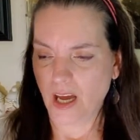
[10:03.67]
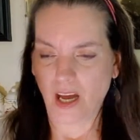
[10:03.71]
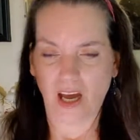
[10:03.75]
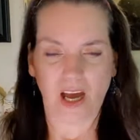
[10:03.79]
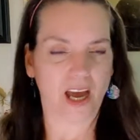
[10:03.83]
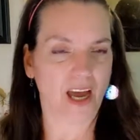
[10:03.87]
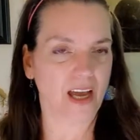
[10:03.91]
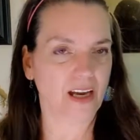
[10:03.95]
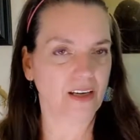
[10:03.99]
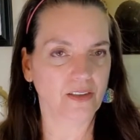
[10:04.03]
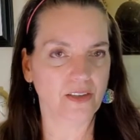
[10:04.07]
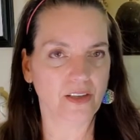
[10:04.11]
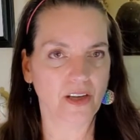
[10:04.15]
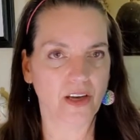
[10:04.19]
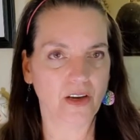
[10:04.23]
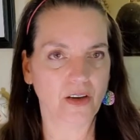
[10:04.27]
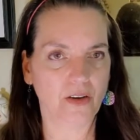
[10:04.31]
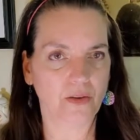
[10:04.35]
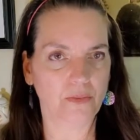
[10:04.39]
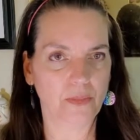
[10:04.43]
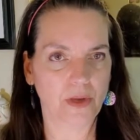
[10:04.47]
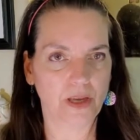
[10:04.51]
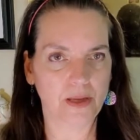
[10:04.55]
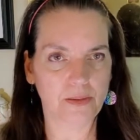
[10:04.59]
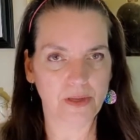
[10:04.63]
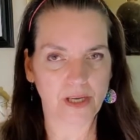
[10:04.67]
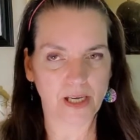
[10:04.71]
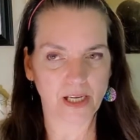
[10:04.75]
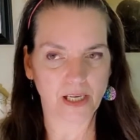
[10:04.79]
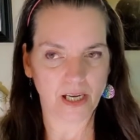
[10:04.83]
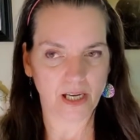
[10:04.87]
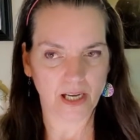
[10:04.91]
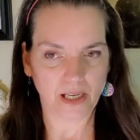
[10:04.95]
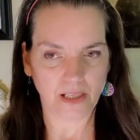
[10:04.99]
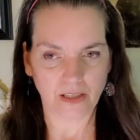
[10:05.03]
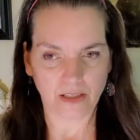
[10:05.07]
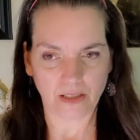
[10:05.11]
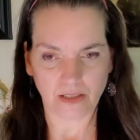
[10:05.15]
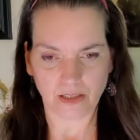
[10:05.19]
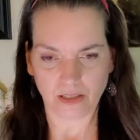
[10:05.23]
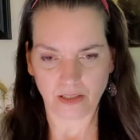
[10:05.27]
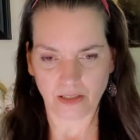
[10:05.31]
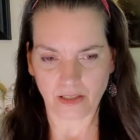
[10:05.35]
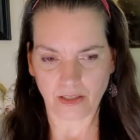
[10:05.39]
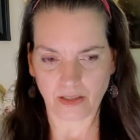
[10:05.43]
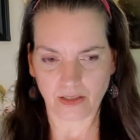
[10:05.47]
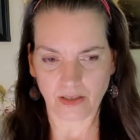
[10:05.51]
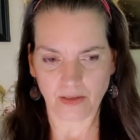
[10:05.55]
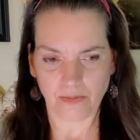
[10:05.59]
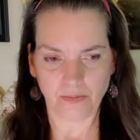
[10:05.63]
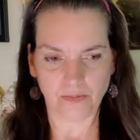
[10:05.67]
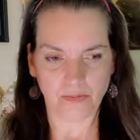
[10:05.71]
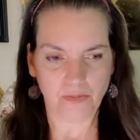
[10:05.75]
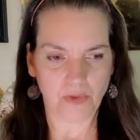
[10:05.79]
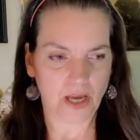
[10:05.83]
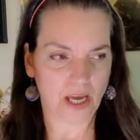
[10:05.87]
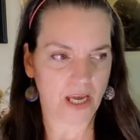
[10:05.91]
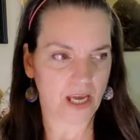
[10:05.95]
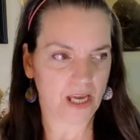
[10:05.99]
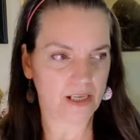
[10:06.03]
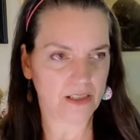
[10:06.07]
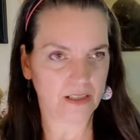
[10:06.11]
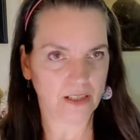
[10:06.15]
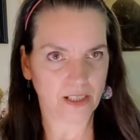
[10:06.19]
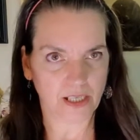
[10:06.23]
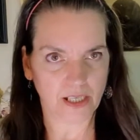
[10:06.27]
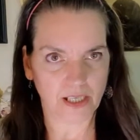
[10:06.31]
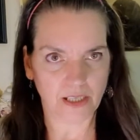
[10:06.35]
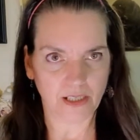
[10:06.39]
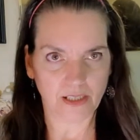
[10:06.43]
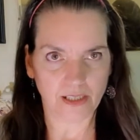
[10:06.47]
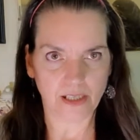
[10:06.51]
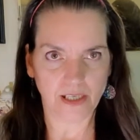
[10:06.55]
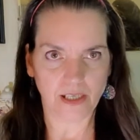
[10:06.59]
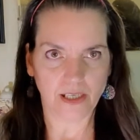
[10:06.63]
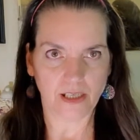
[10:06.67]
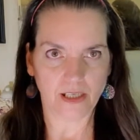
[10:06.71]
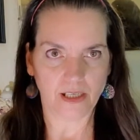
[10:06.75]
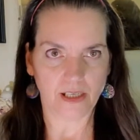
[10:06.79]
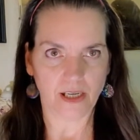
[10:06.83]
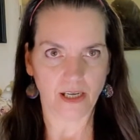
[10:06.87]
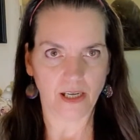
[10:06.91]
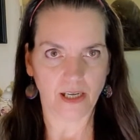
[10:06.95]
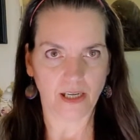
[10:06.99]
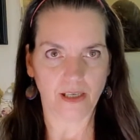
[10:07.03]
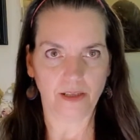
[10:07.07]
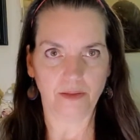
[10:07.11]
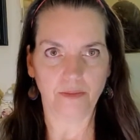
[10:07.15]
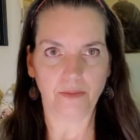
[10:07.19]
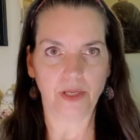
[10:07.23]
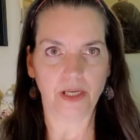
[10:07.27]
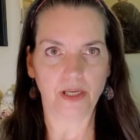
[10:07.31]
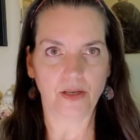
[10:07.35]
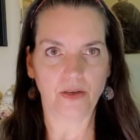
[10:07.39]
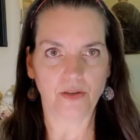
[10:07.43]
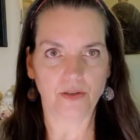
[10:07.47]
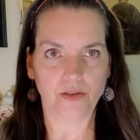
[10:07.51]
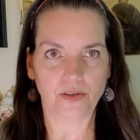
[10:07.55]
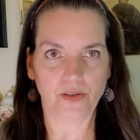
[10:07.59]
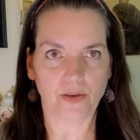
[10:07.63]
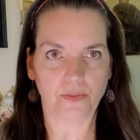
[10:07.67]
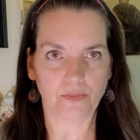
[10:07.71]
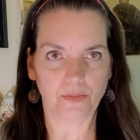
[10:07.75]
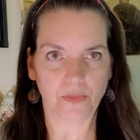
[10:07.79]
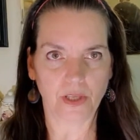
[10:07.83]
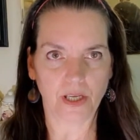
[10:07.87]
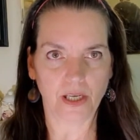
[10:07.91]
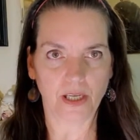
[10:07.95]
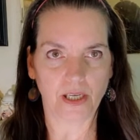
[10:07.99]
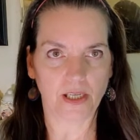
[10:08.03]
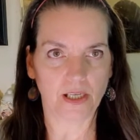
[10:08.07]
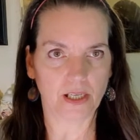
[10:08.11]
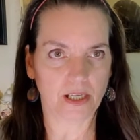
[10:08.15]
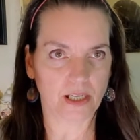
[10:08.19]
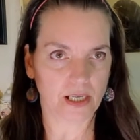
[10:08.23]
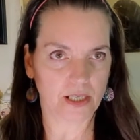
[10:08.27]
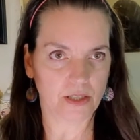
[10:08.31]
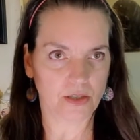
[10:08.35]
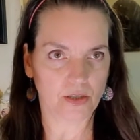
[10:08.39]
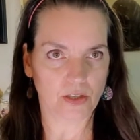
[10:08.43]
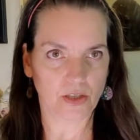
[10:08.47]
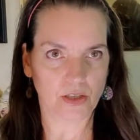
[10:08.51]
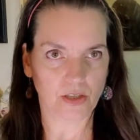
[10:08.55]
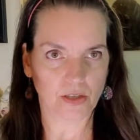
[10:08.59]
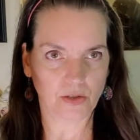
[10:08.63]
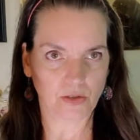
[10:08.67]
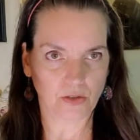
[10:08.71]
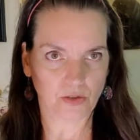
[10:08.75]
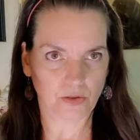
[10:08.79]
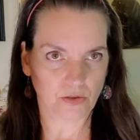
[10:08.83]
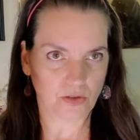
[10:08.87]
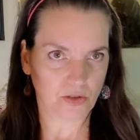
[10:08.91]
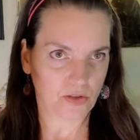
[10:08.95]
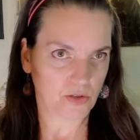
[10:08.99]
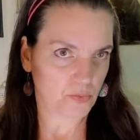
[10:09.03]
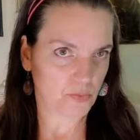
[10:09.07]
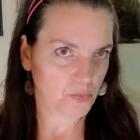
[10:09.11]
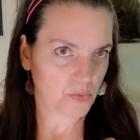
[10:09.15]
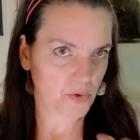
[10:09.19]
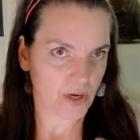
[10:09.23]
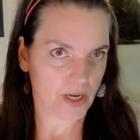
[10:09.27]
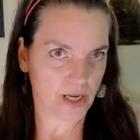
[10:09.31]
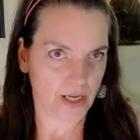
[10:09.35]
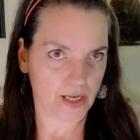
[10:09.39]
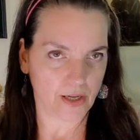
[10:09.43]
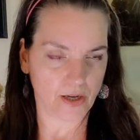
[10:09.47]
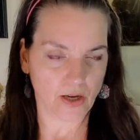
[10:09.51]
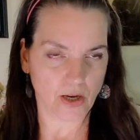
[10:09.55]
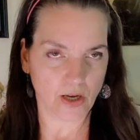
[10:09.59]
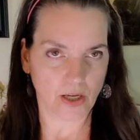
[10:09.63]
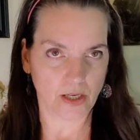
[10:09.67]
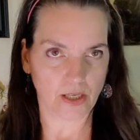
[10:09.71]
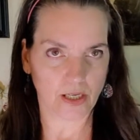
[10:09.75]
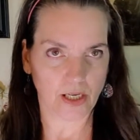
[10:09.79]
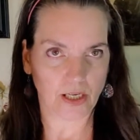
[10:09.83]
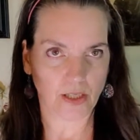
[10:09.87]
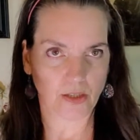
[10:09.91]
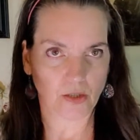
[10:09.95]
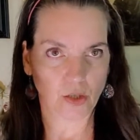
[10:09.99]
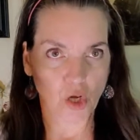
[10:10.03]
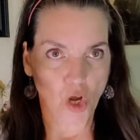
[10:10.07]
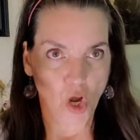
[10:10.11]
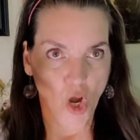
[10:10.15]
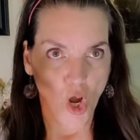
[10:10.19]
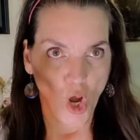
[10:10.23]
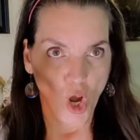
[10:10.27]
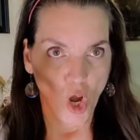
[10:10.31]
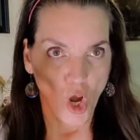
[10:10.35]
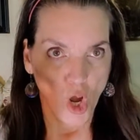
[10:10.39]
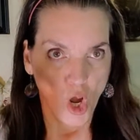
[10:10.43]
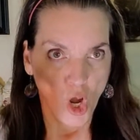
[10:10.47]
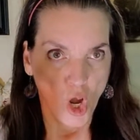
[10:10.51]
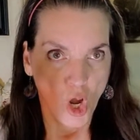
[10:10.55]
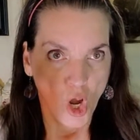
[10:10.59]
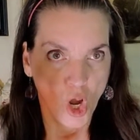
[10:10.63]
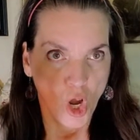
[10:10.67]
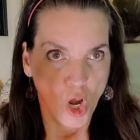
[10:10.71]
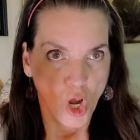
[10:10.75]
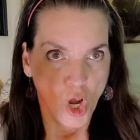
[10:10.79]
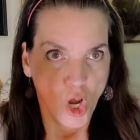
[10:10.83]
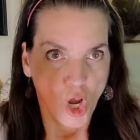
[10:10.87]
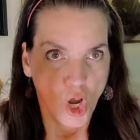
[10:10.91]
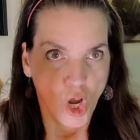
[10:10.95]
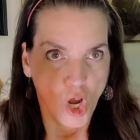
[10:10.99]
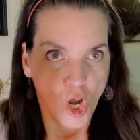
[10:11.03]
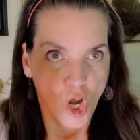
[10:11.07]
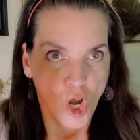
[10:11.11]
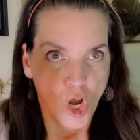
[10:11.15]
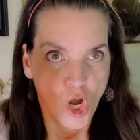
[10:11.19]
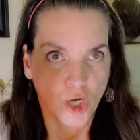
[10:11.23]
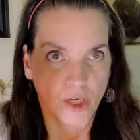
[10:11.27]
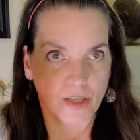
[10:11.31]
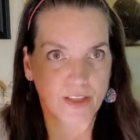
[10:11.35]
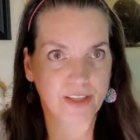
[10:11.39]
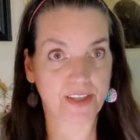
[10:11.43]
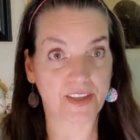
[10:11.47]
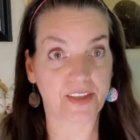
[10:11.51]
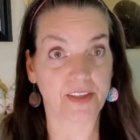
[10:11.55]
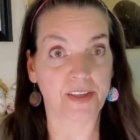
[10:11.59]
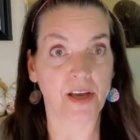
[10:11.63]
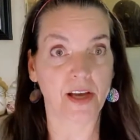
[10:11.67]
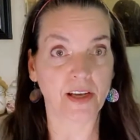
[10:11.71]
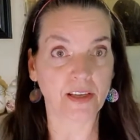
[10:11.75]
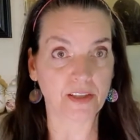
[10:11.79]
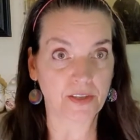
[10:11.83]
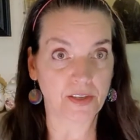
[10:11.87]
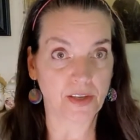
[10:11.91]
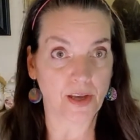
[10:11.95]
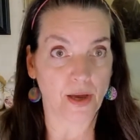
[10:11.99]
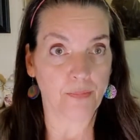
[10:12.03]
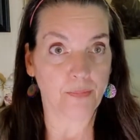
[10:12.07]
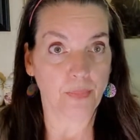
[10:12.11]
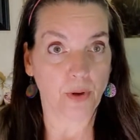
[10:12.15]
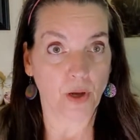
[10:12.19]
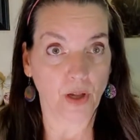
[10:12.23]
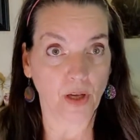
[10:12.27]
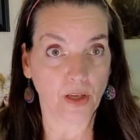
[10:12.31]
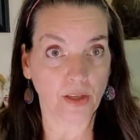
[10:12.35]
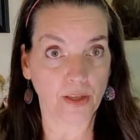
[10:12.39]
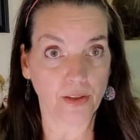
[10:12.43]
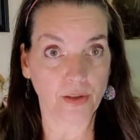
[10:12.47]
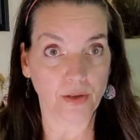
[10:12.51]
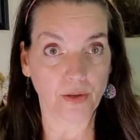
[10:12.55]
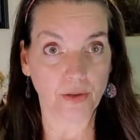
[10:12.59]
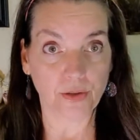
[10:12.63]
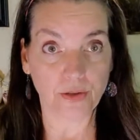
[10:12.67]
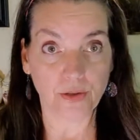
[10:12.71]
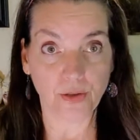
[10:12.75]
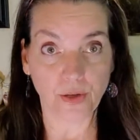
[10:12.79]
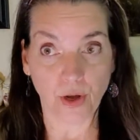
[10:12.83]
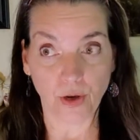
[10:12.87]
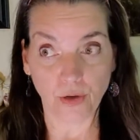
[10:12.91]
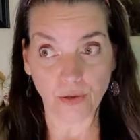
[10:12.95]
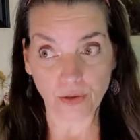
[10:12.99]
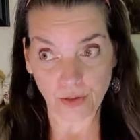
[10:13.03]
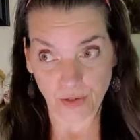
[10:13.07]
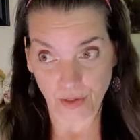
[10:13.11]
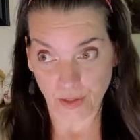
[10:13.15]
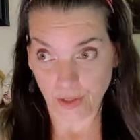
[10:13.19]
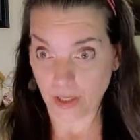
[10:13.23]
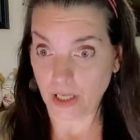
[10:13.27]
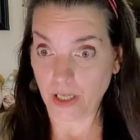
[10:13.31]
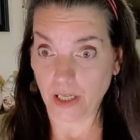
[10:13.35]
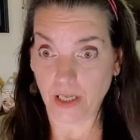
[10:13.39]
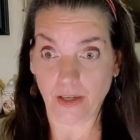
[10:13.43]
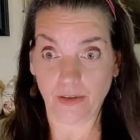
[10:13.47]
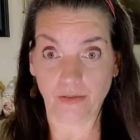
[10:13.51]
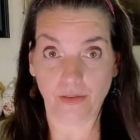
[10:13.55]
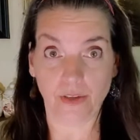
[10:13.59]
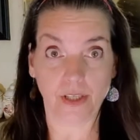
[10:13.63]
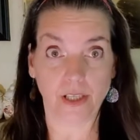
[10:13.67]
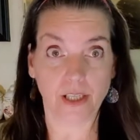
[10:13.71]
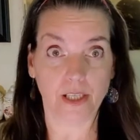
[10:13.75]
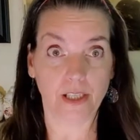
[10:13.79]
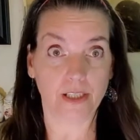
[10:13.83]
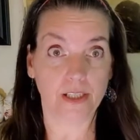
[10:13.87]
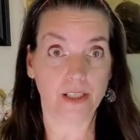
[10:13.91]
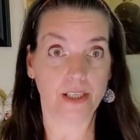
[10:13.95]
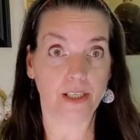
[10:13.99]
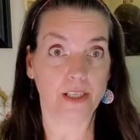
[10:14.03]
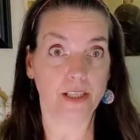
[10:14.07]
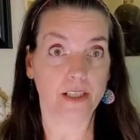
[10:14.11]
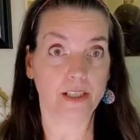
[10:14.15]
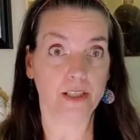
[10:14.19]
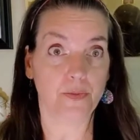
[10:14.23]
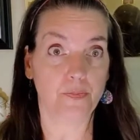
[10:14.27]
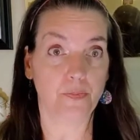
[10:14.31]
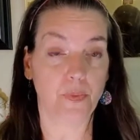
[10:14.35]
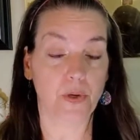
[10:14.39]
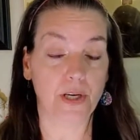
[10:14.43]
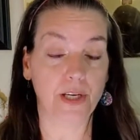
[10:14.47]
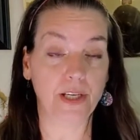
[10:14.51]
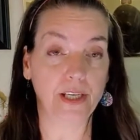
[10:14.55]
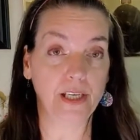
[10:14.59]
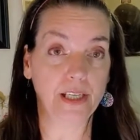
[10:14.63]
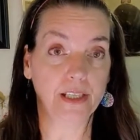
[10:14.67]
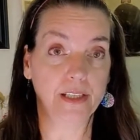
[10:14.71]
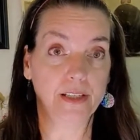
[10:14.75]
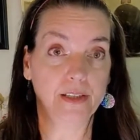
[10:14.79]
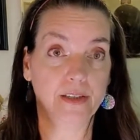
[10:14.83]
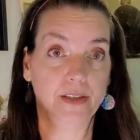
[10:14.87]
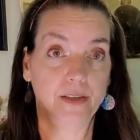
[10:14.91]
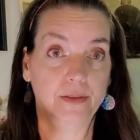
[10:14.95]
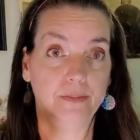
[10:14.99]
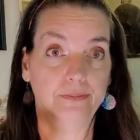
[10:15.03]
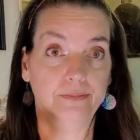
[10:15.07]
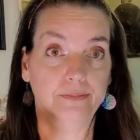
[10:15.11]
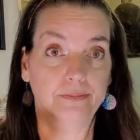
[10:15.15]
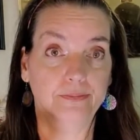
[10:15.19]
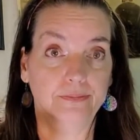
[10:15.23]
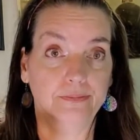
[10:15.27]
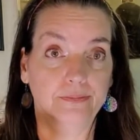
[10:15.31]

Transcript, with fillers: I don't know, maybe I got some alien D N A in me or something, and I just spray it on, I sucks up all of those notes, and I never get to experience them.